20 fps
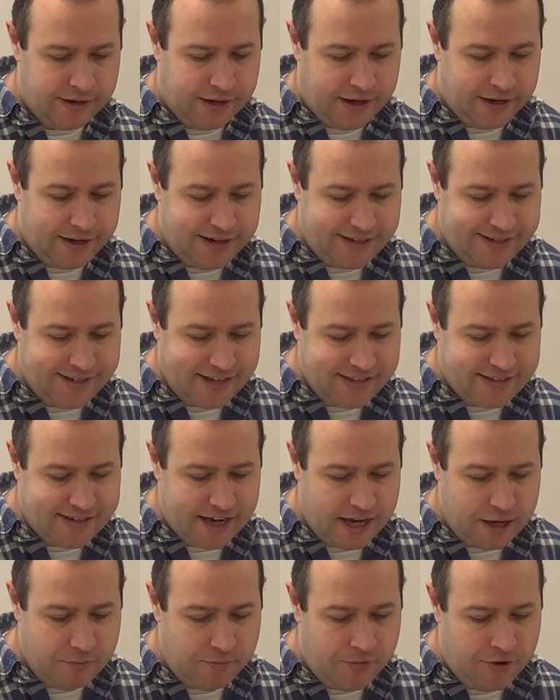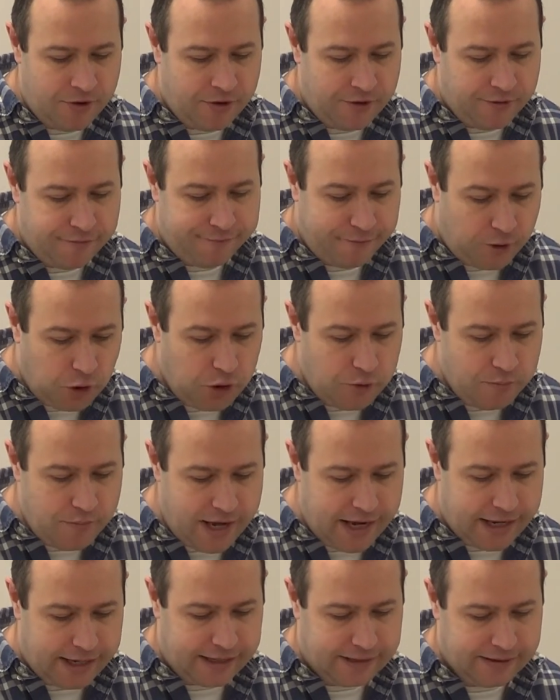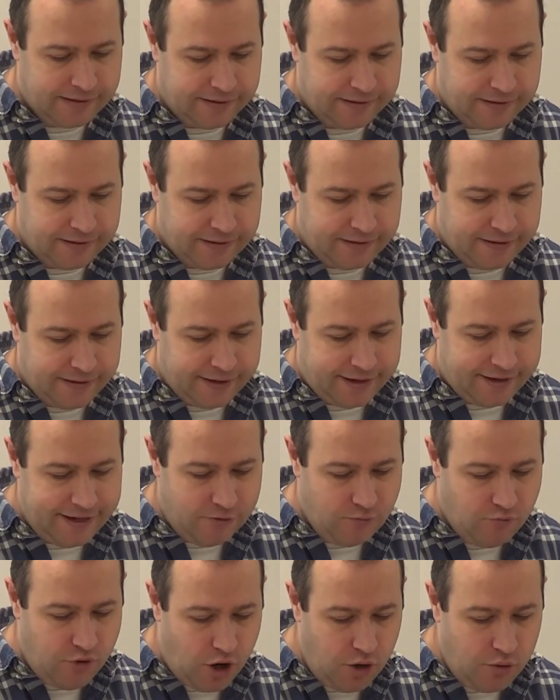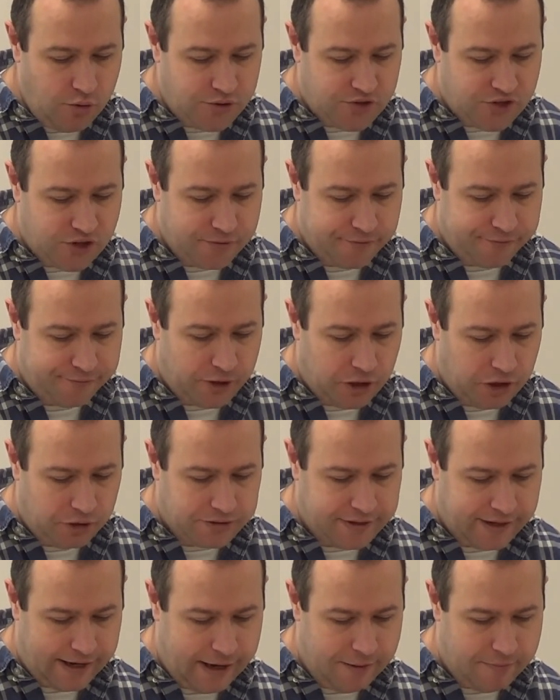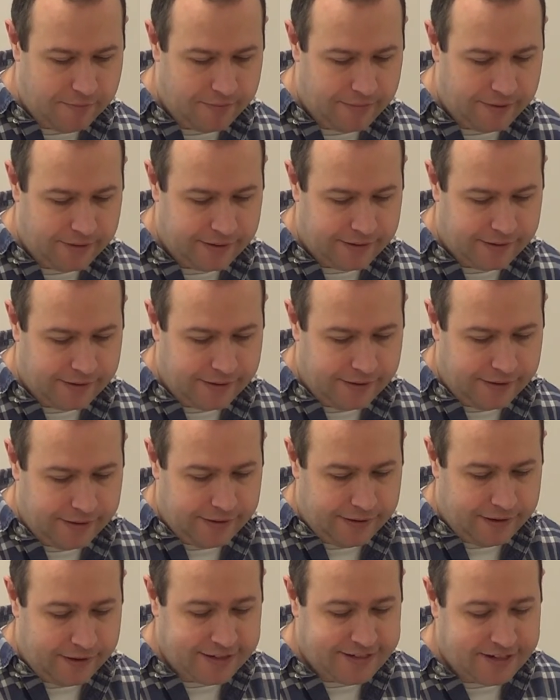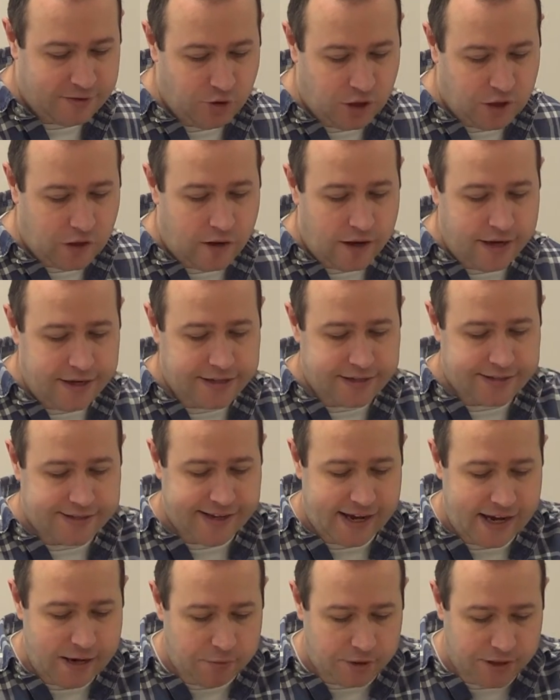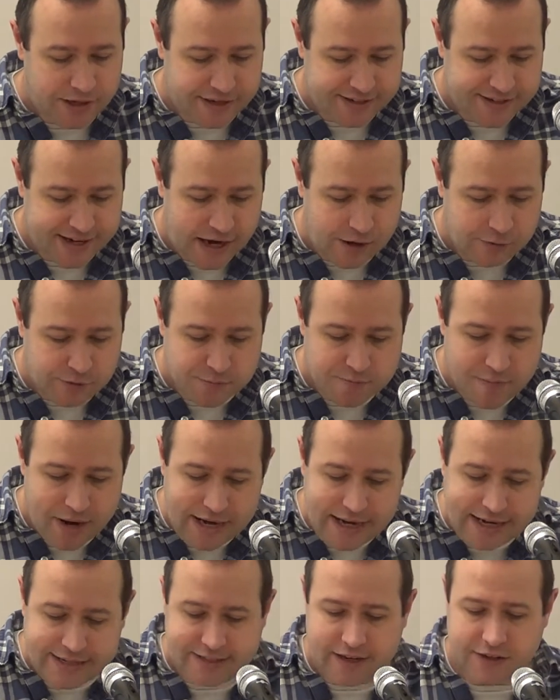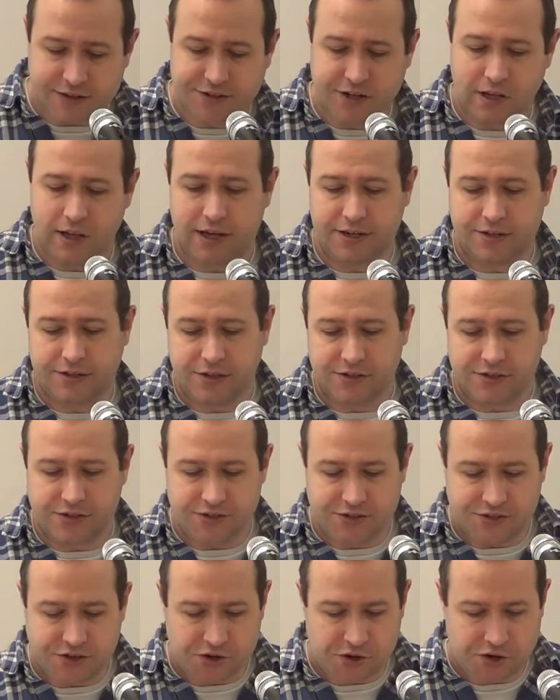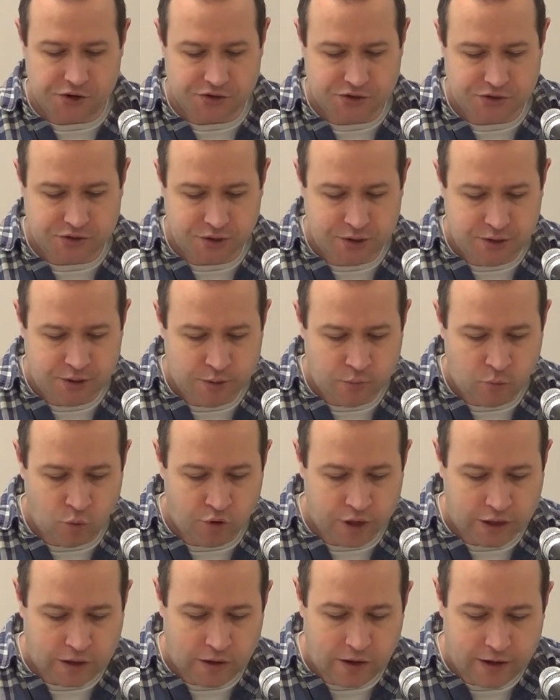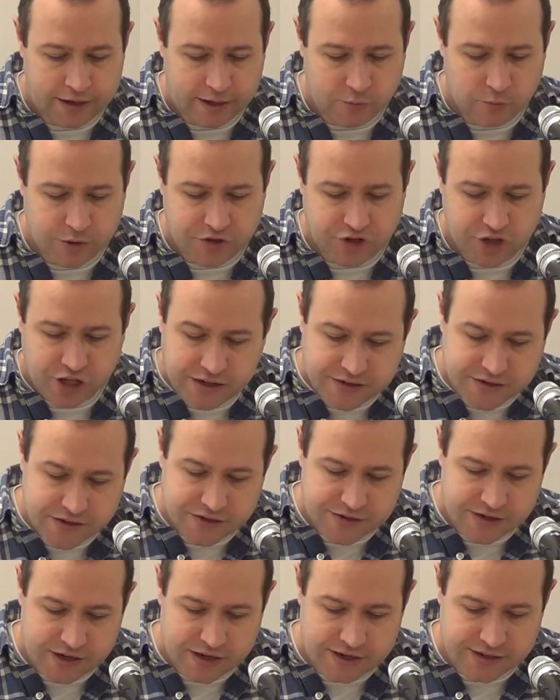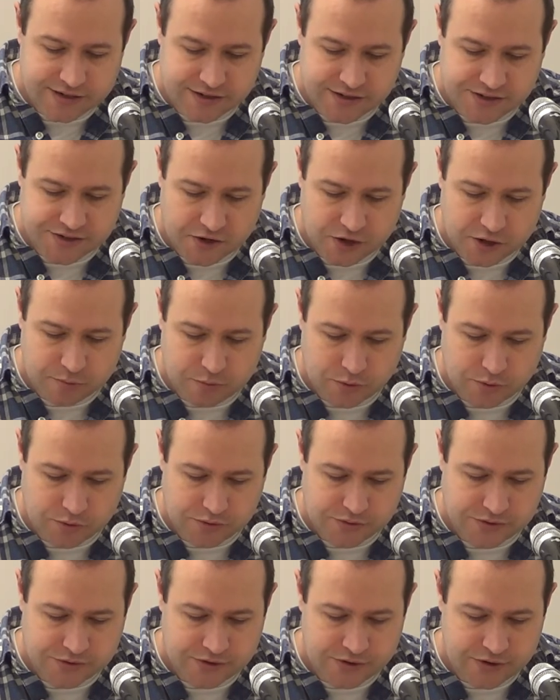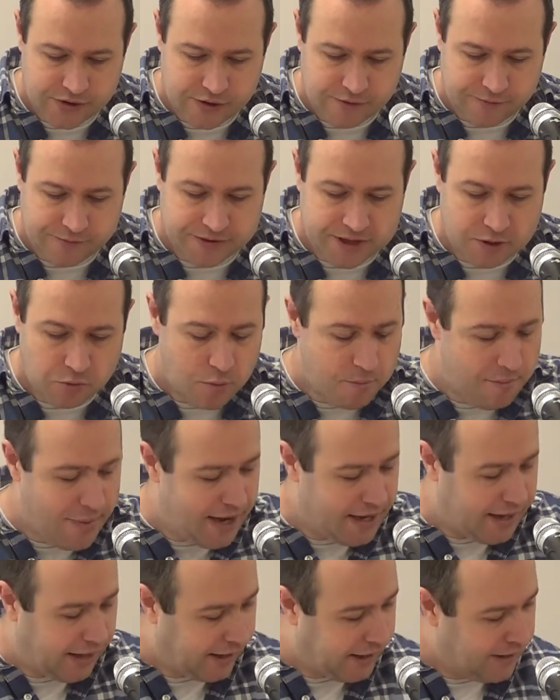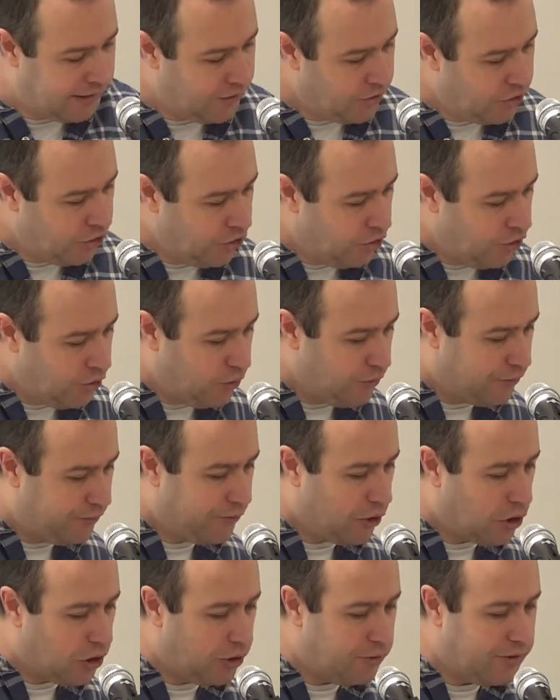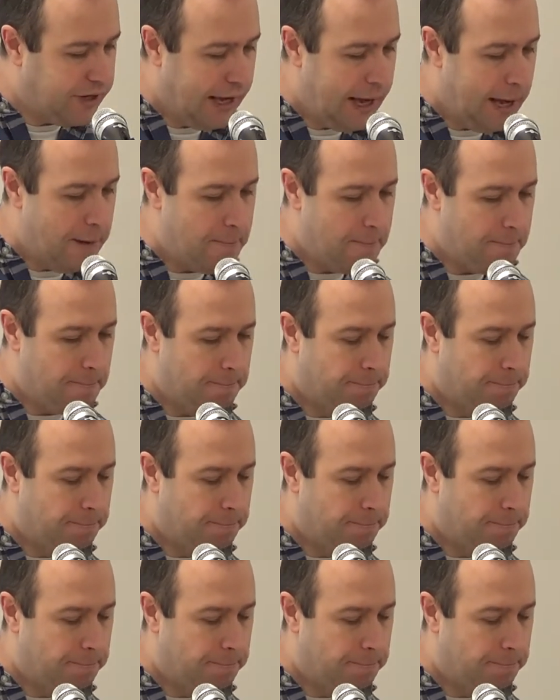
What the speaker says: And he said to him, "Follow me." And he rose and followed him. And as he reclined at table in his house, many tax collectors and sinners were reclining with Jesus and his disciples, for there were many who followed him.